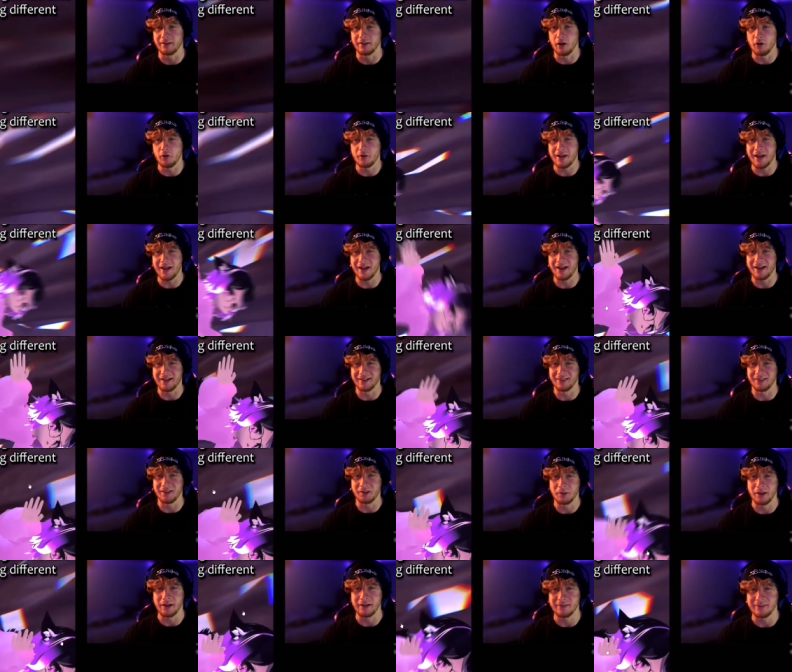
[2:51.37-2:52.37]
And oh yeah, and
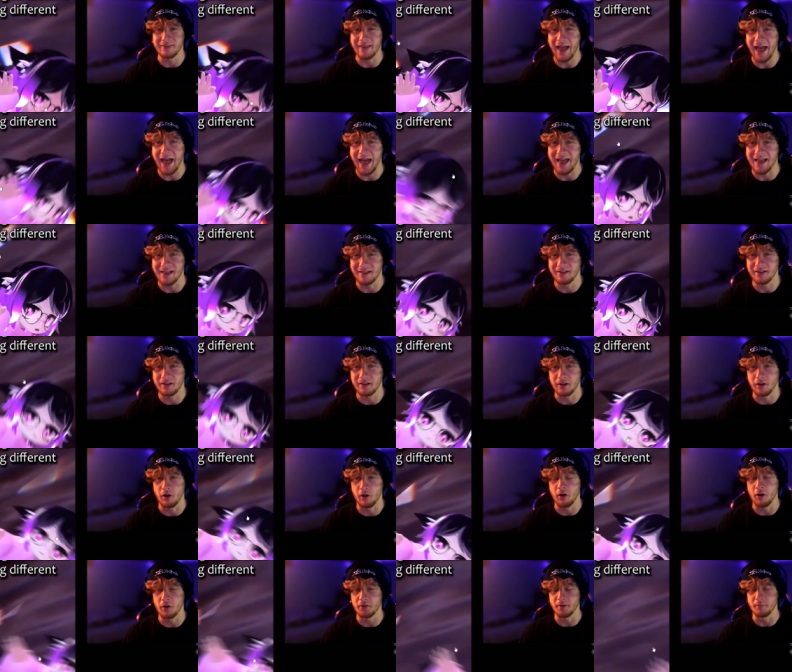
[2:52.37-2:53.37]
and that,
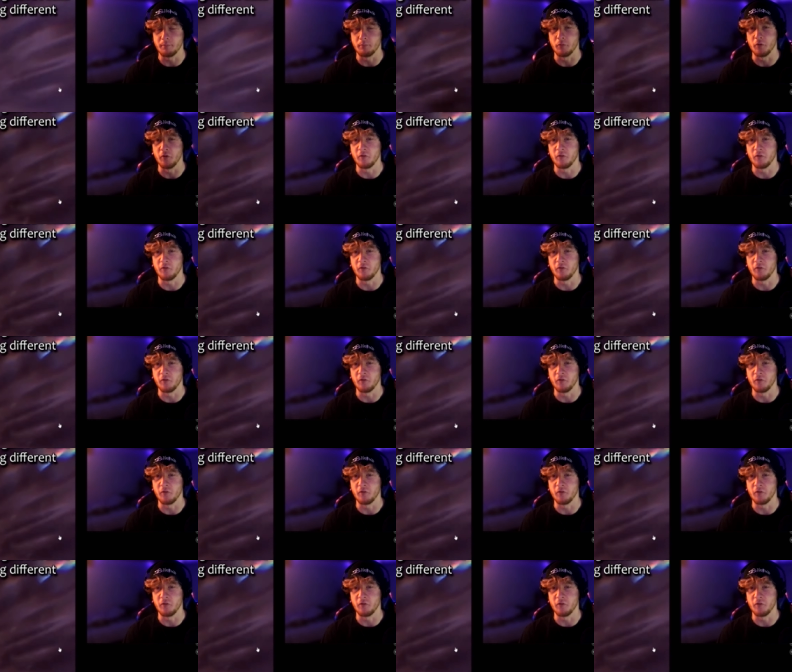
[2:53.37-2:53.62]
all the